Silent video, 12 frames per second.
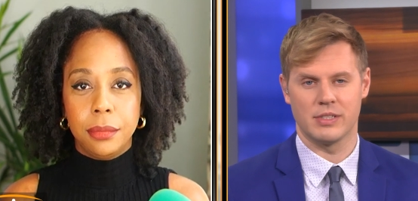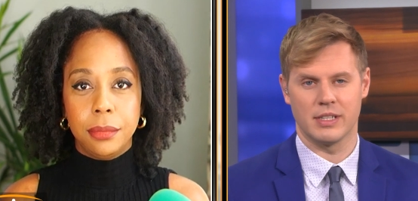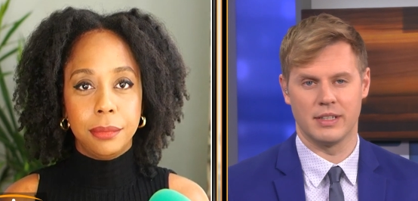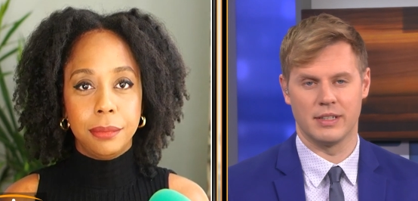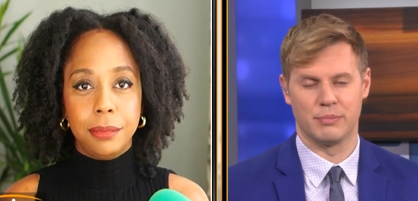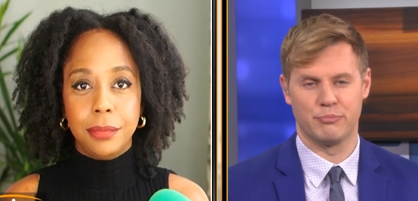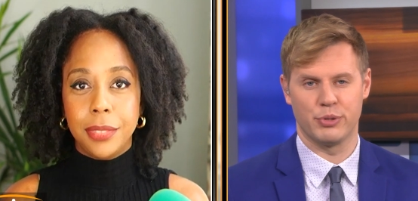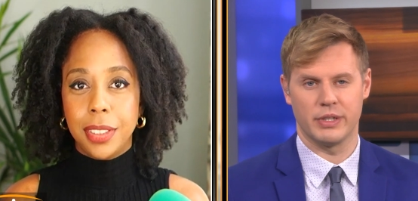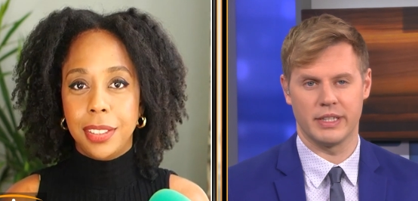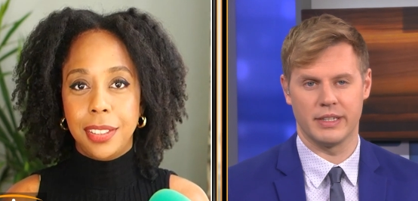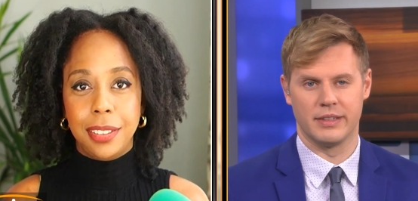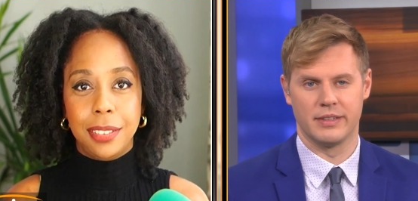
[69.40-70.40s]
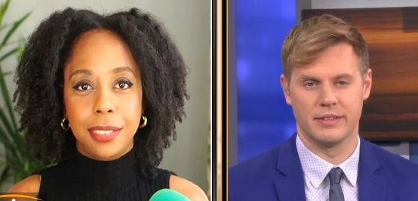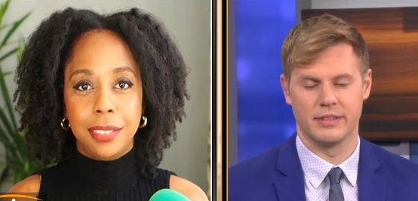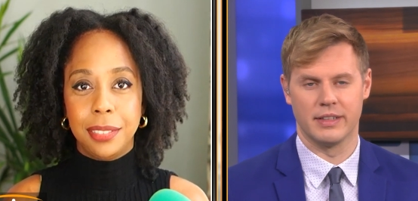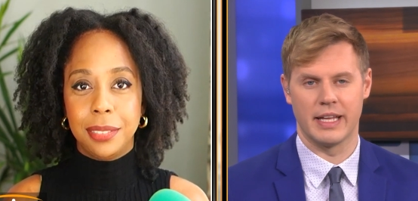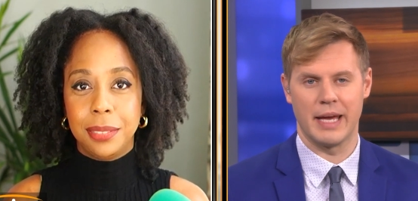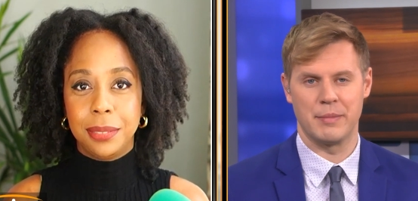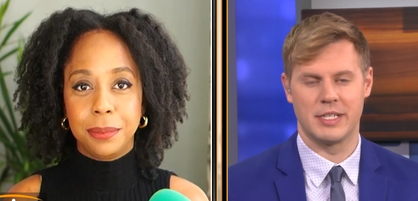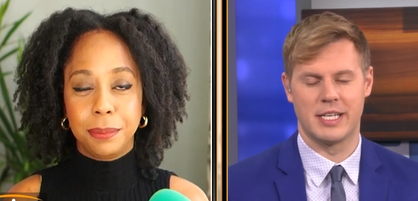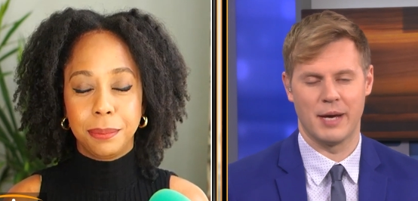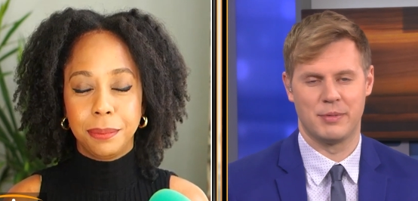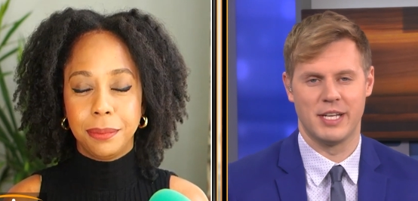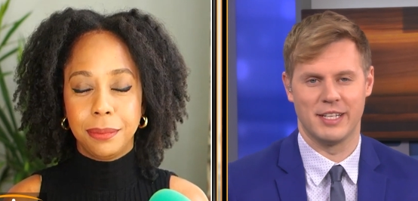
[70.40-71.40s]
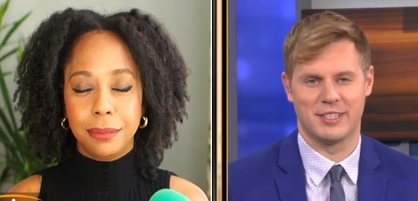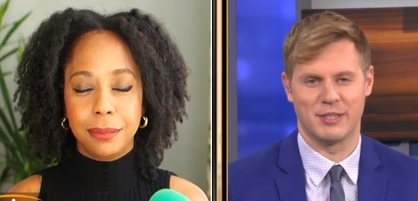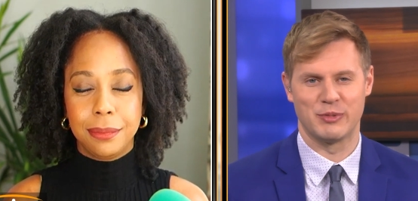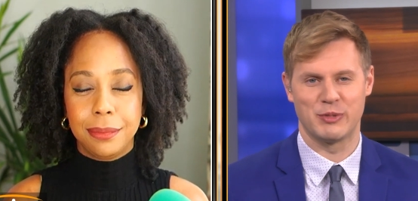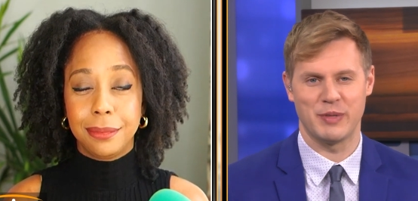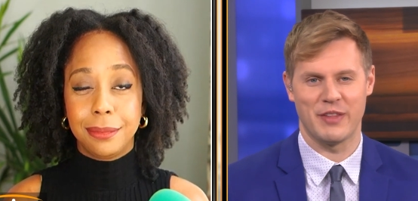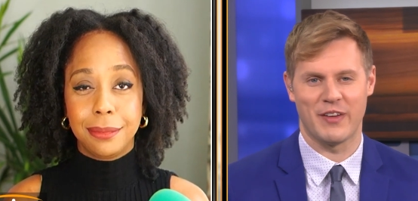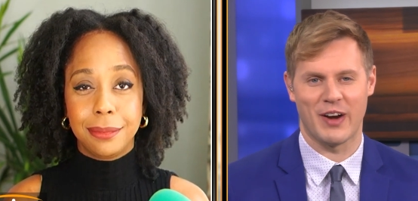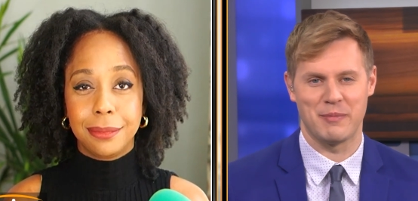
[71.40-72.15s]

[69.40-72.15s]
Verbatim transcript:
Speaker 1: a pretty lame attempt at some spin there.